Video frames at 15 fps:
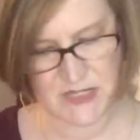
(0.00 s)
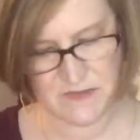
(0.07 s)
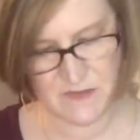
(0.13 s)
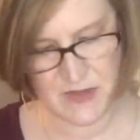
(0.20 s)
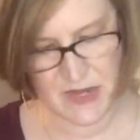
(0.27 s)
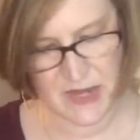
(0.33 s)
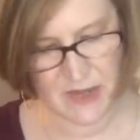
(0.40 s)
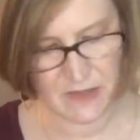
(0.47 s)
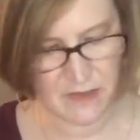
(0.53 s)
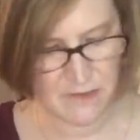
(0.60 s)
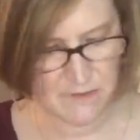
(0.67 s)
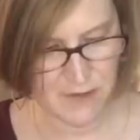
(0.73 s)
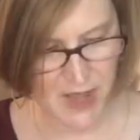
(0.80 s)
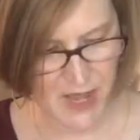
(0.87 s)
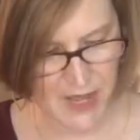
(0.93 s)

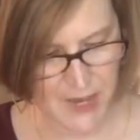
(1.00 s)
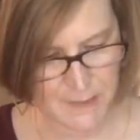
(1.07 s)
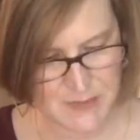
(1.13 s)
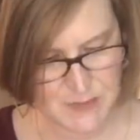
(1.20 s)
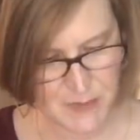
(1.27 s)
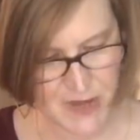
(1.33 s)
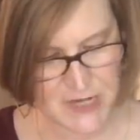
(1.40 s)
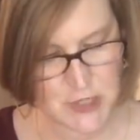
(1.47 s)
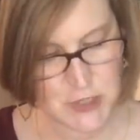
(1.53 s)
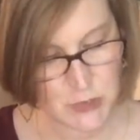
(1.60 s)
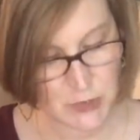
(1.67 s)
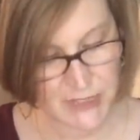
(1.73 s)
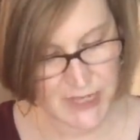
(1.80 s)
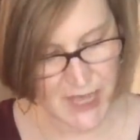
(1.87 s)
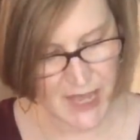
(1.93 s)
Vanilla Vibes by
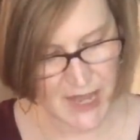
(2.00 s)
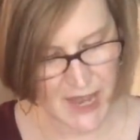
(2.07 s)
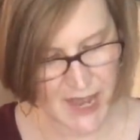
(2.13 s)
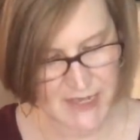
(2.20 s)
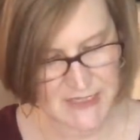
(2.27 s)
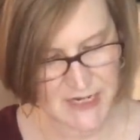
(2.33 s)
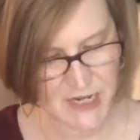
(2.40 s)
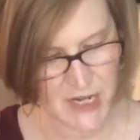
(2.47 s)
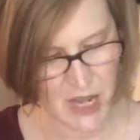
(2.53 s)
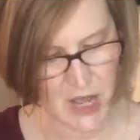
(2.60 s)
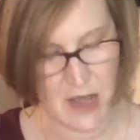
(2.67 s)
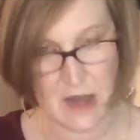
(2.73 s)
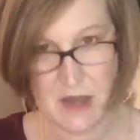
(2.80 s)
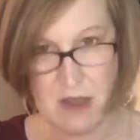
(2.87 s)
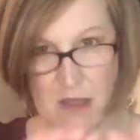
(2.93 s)
Juliette Has a Gun.